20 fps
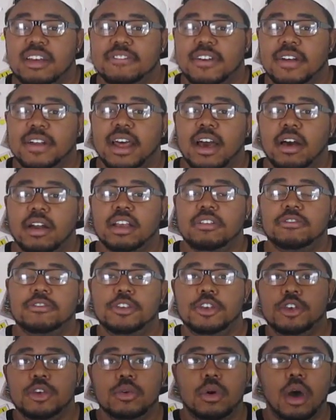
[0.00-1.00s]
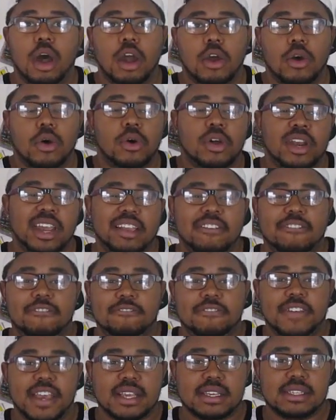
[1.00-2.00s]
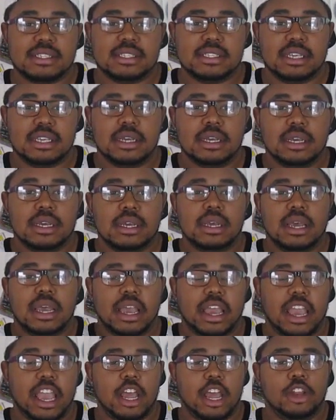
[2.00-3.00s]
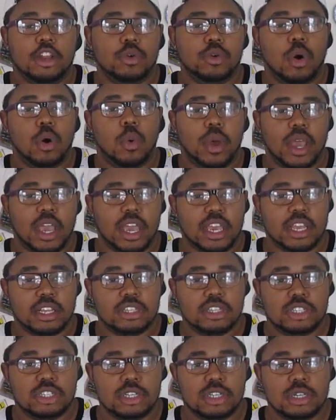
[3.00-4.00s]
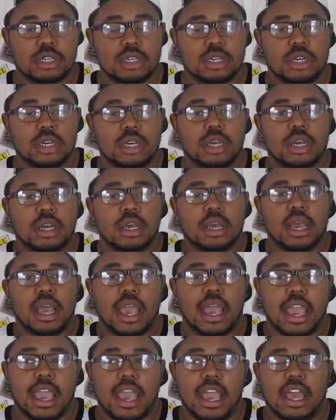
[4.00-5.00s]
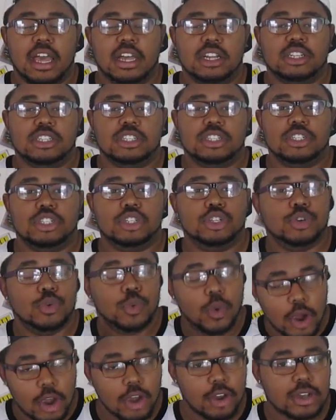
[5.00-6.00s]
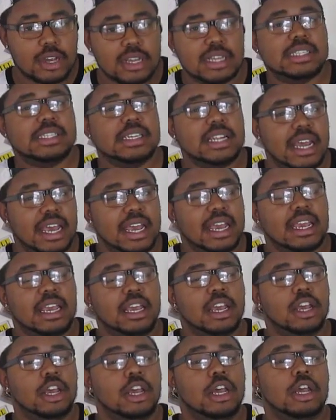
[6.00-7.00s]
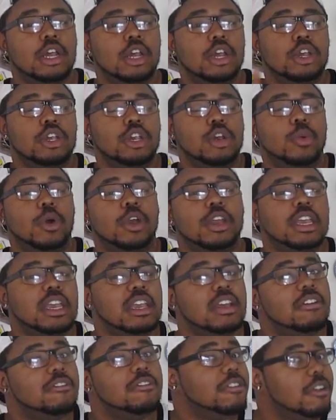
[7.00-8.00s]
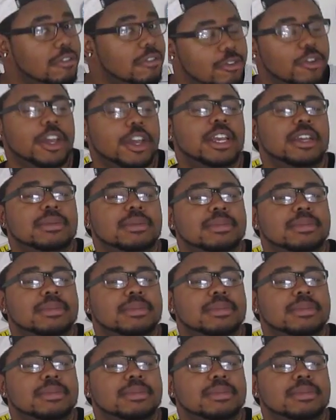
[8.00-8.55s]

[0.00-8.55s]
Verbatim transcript: I found out. If you are on a fixed annual wage and you work today, you're working for free.